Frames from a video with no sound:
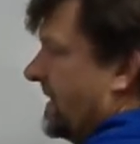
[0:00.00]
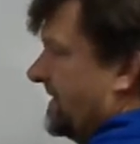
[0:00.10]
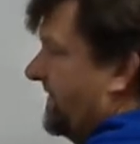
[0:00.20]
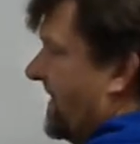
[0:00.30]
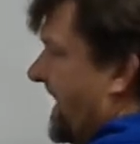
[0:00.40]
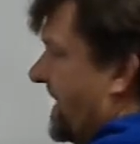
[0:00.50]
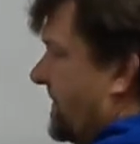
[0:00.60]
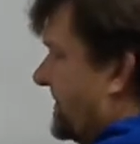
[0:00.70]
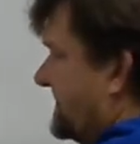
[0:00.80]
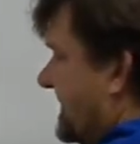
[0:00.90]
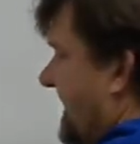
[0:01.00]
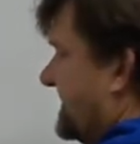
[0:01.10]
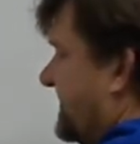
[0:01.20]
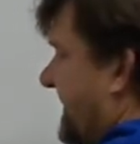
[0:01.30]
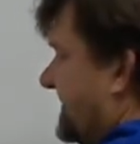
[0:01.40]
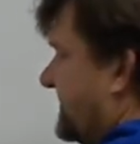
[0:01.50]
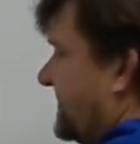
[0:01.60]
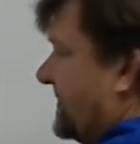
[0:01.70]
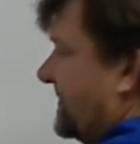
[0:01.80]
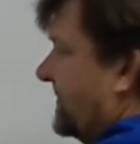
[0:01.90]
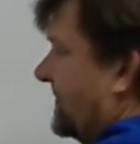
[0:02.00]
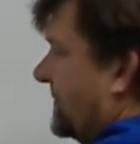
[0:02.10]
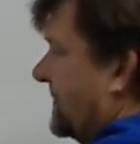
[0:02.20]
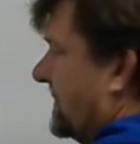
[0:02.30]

Divide both sides by 2.